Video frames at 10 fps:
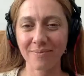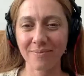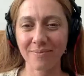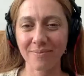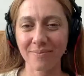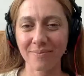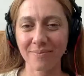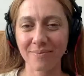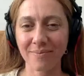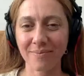that
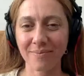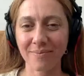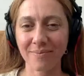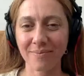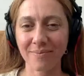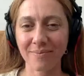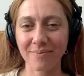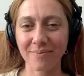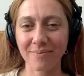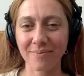
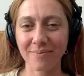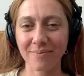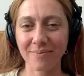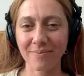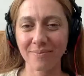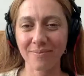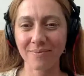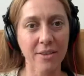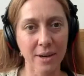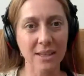the impact of
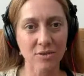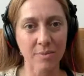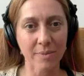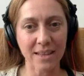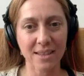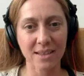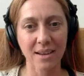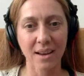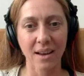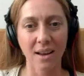other
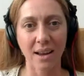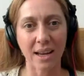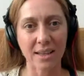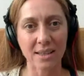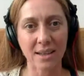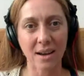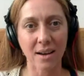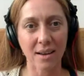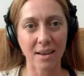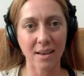instruments is,
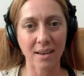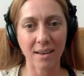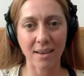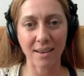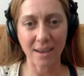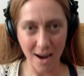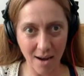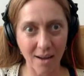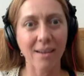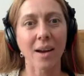
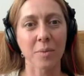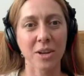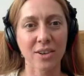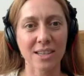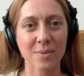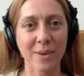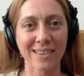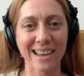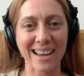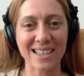yeah, I'm curious
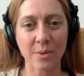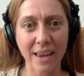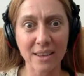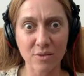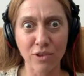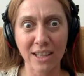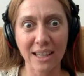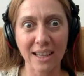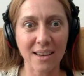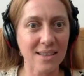about that. So that's
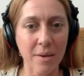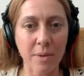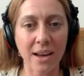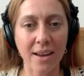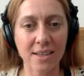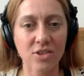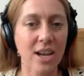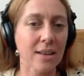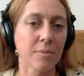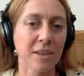really, because I mean, as a
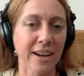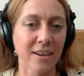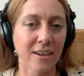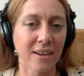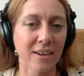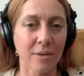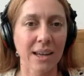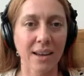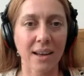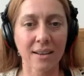cello player, we
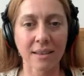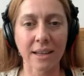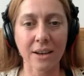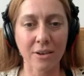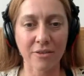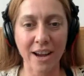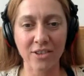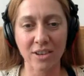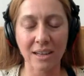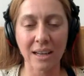think in a linear
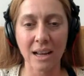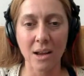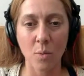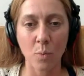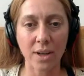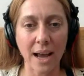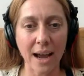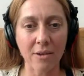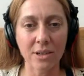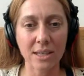fashion, but
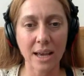how does